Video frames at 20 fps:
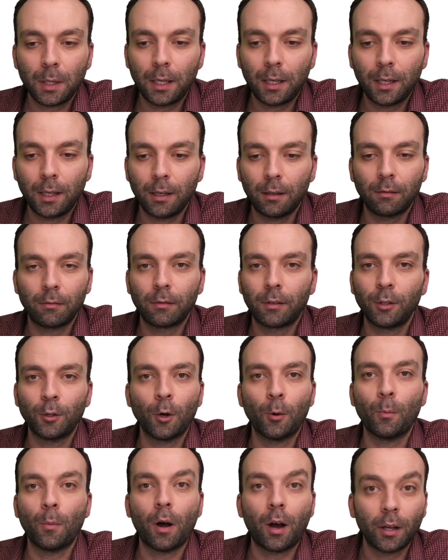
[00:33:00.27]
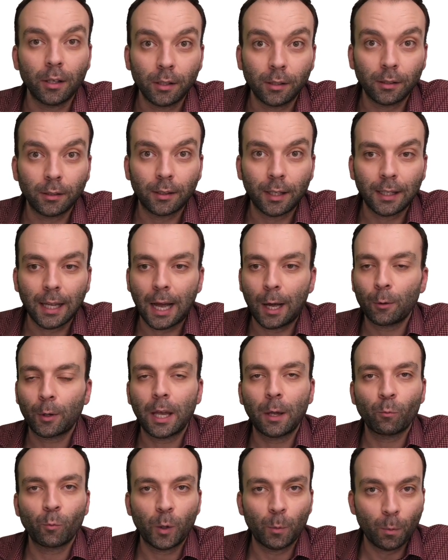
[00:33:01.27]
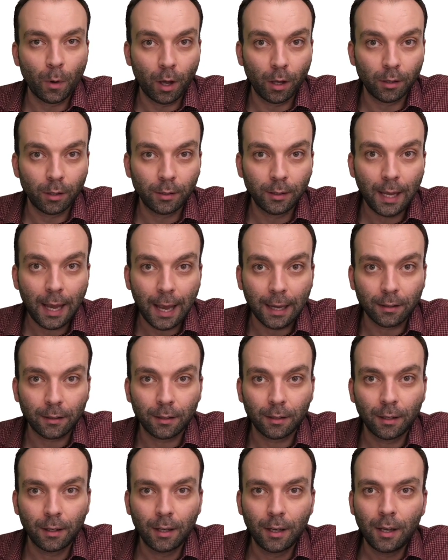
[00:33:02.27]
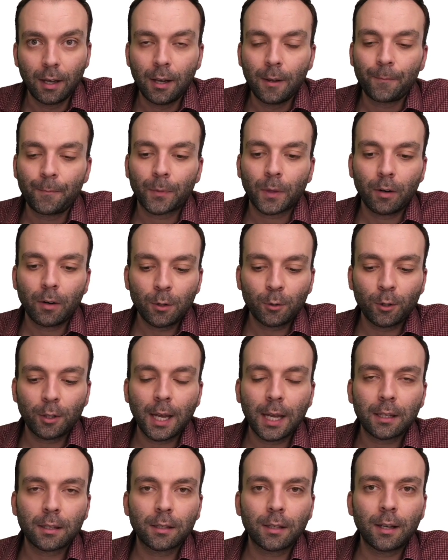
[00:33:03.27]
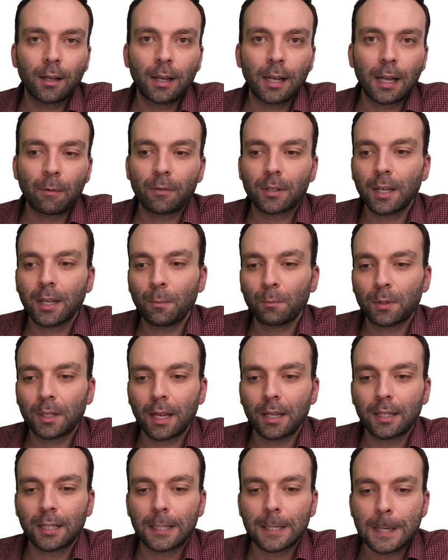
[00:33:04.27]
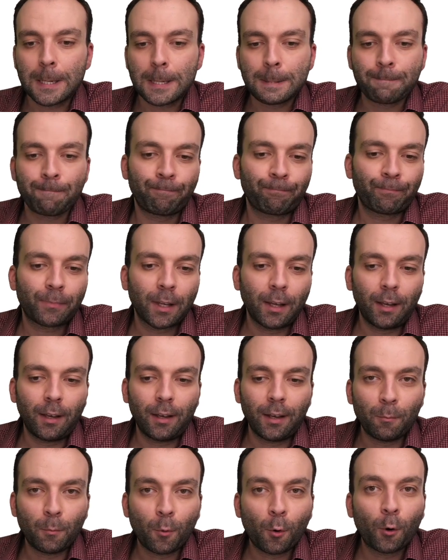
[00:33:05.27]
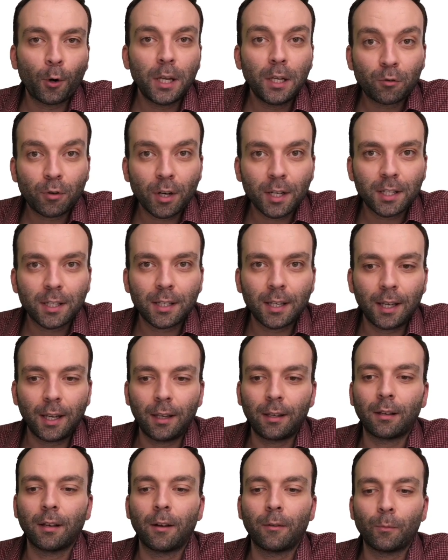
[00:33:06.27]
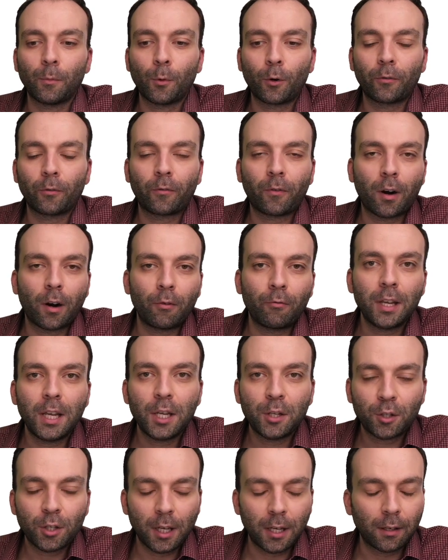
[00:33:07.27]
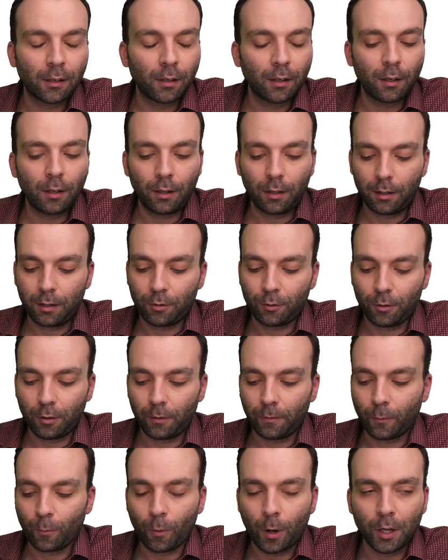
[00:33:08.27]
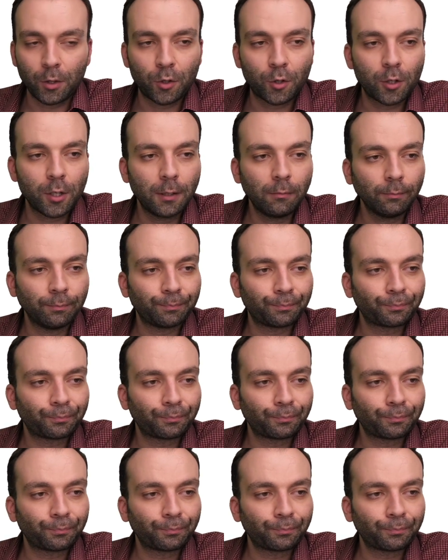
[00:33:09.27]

be, you know, modeled? And how can we model that? Right? So that's, in some sense, a more interesting, a more far-reaching sort of question.